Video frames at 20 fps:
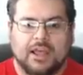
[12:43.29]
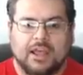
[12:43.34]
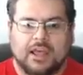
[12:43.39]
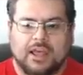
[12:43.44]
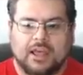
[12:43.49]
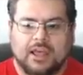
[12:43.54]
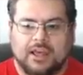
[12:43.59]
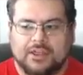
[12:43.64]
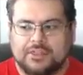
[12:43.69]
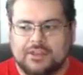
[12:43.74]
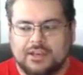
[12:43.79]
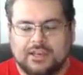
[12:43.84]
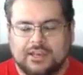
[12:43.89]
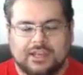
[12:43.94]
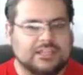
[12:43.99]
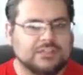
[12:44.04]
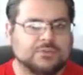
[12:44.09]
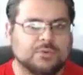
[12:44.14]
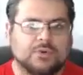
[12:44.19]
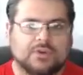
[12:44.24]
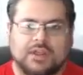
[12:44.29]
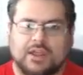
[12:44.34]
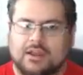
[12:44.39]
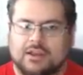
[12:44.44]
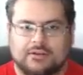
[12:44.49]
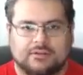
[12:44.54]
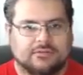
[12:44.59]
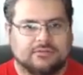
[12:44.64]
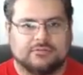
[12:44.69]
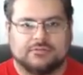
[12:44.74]
uh, the leads will not
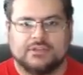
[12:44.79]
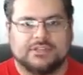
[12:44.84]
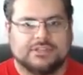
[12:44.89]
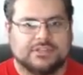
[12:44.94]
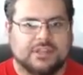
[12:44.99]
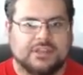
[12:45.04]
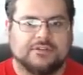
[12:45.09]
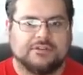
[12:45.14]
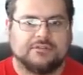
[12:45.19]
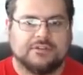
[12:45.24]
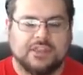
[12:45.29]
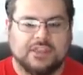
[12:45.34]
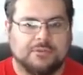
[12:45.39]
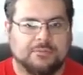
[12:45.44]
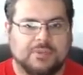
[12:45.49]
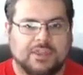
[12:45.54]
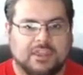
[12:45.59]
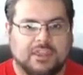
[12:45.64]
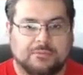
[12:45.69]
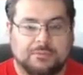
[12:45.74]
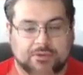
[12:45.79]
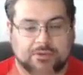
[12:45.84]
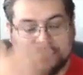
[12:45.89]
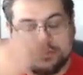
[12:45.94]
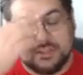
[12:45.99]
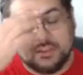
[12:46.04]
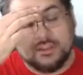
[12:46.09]
receive E M P emails.